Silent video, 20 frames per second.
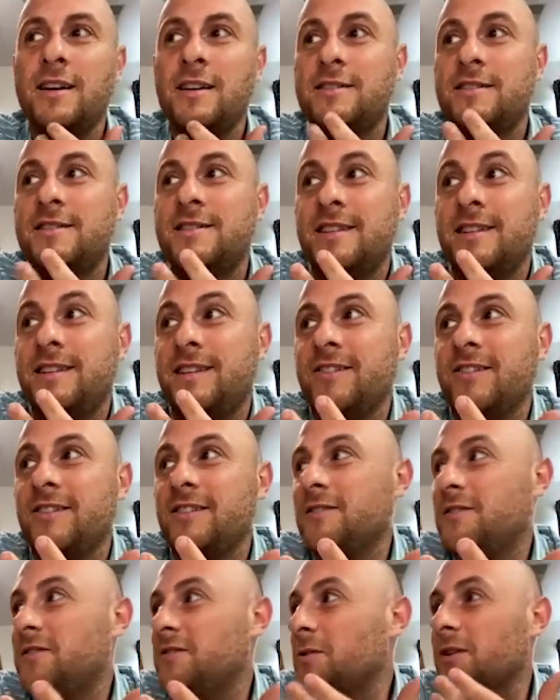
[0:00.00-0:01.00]
just sit there on
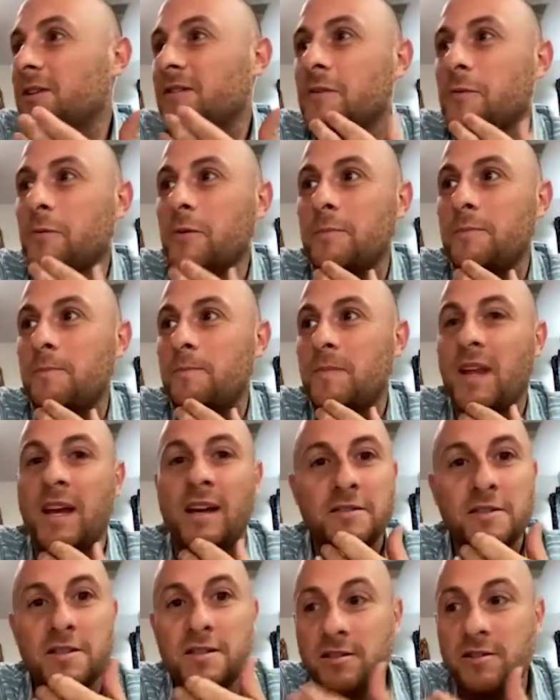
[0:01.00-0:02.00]
the floor of a room
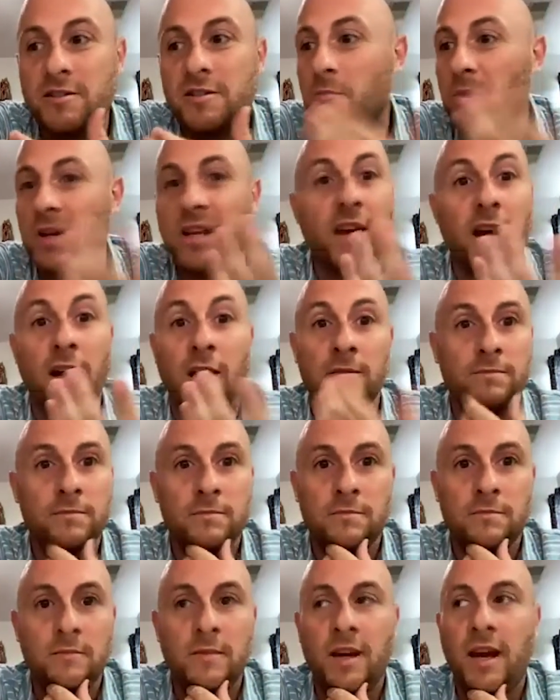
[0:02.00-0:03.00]
and just be there,
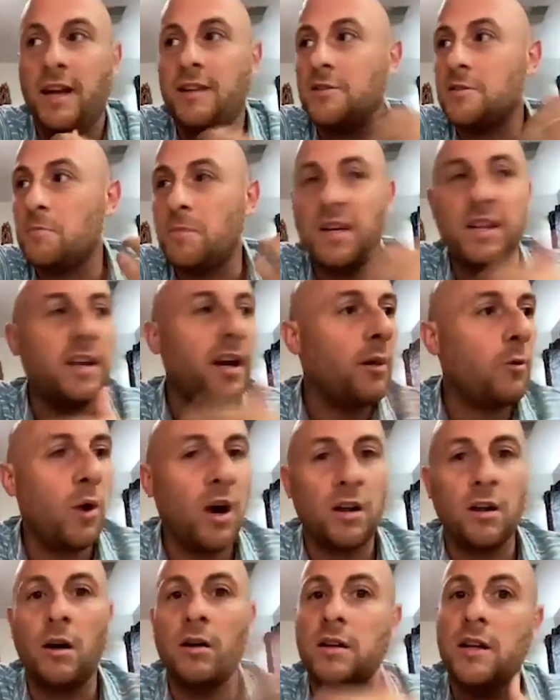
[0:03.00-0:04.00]
and just be there while
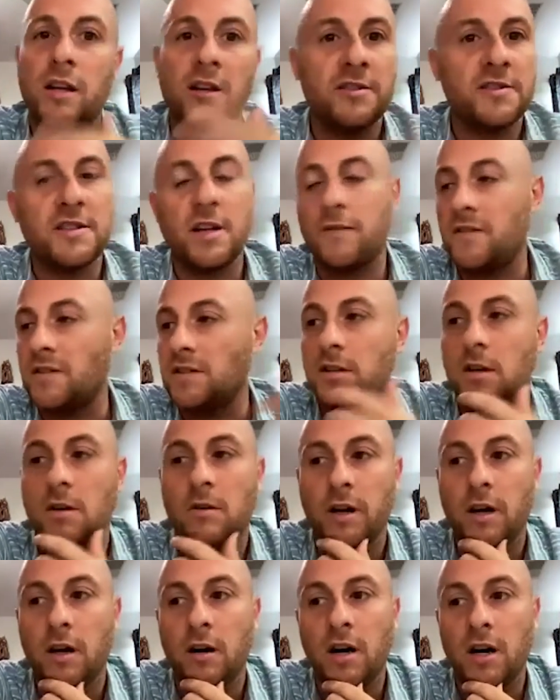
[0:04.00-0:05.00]
all the other stuff is
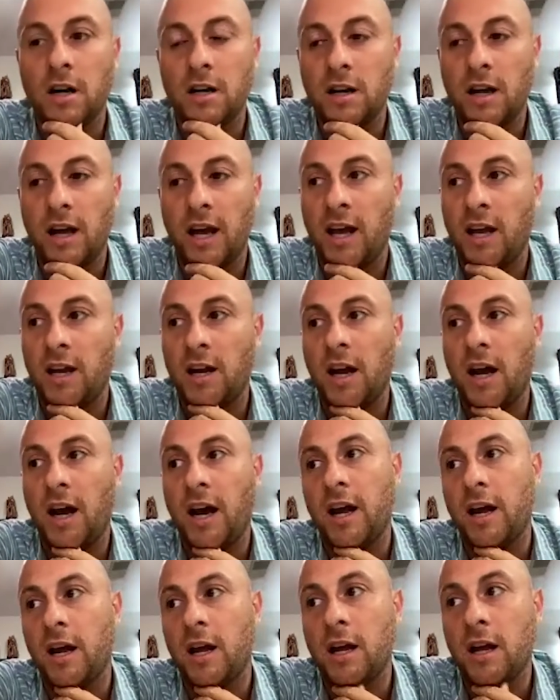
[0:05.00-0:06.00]
going on. And
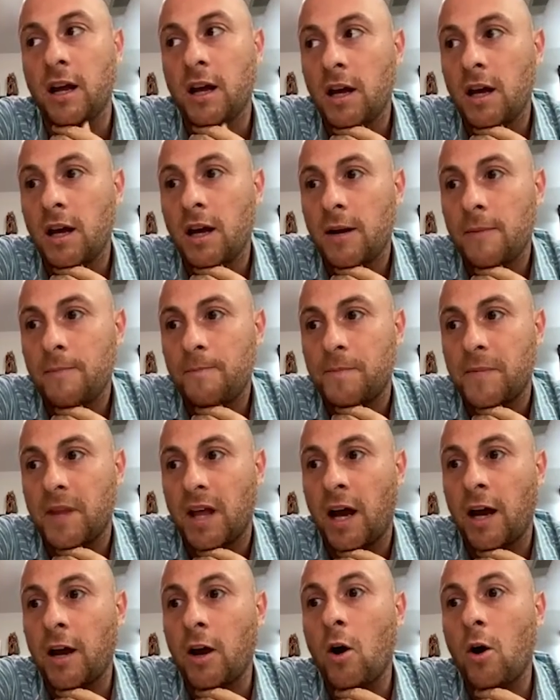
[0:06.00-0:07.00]

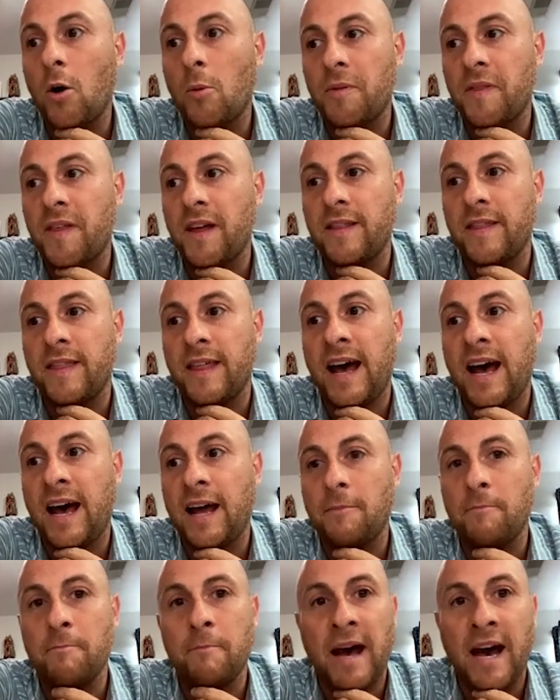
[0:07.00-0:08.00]
I hope
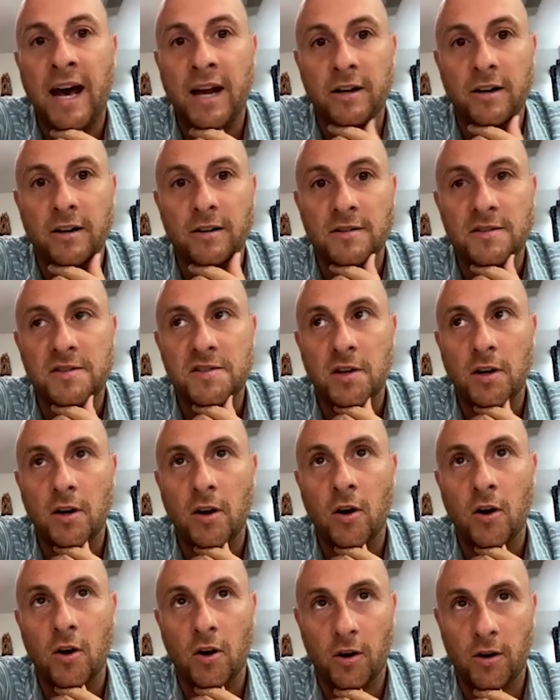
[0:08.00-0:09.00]
that mattered to
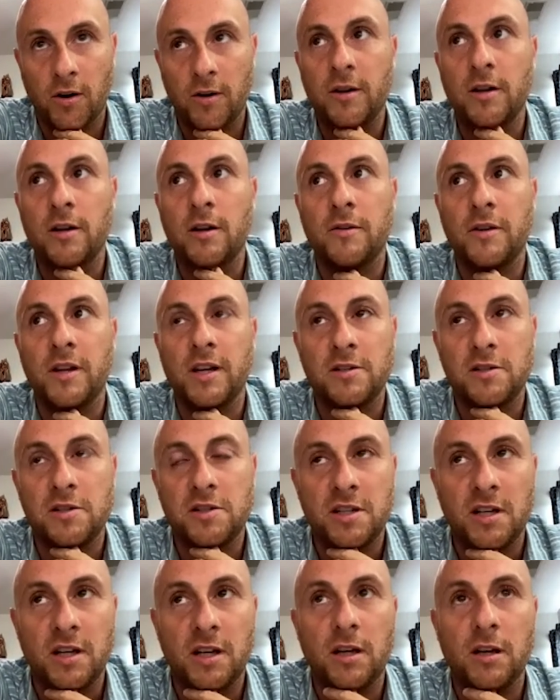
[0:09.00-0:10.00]
her, that
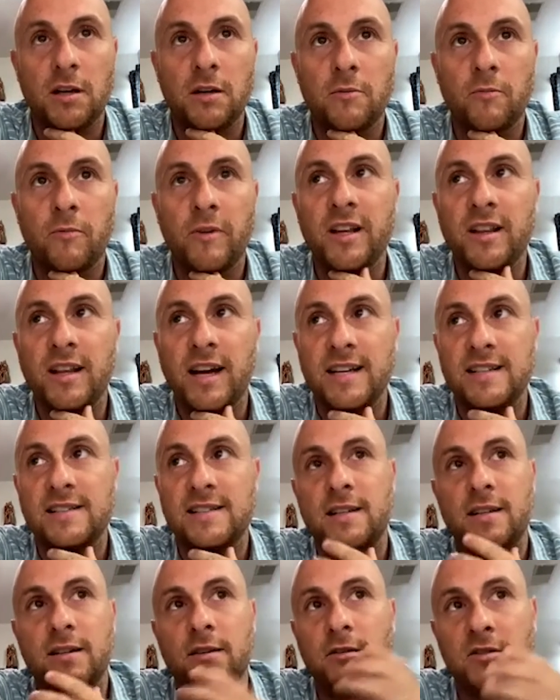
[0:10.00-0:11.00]
she
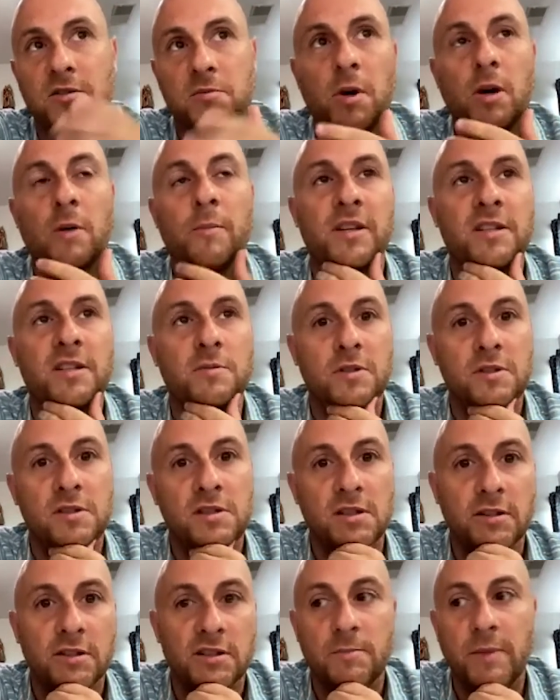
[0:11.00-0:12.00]
realized in those moments when
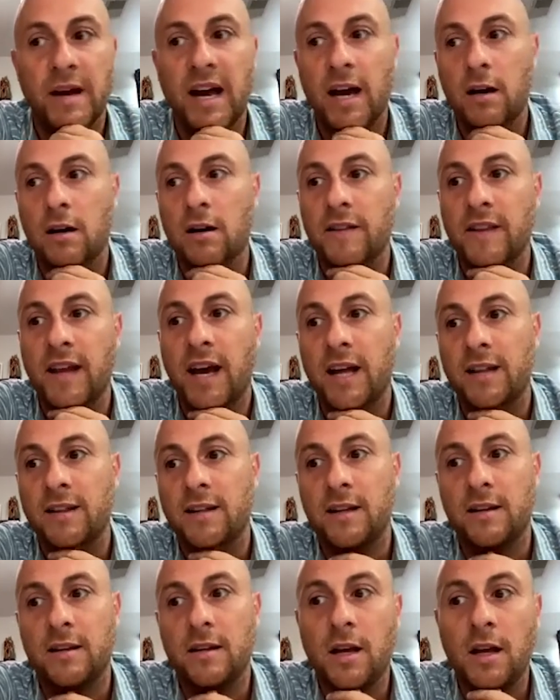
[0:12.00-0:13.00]
she looks back on
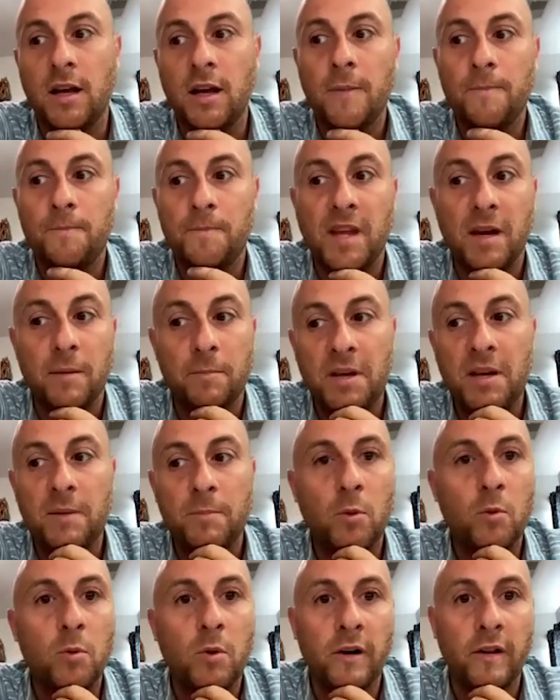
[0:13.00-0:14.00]
that
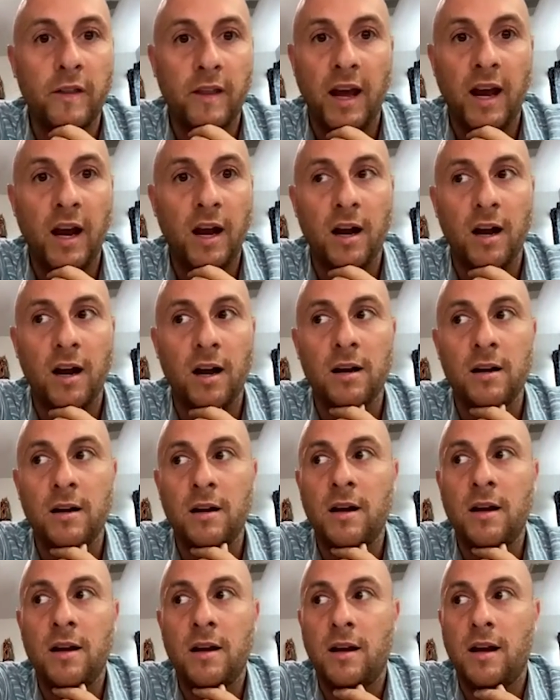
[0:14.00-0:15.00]
people were there,
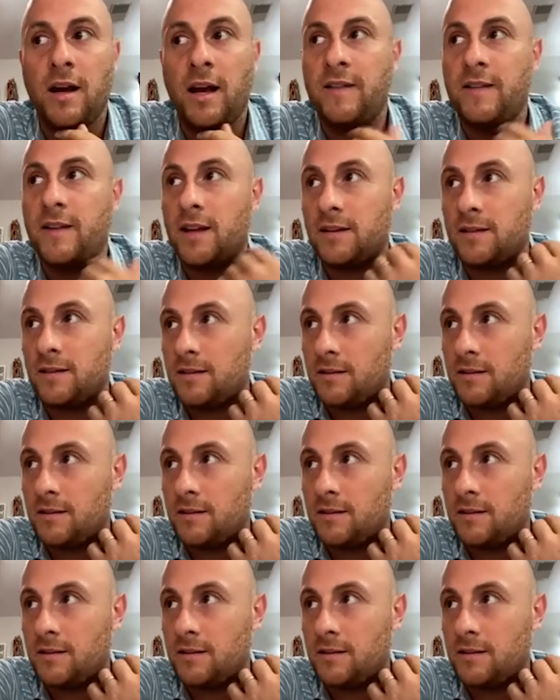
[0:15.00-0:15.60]
and that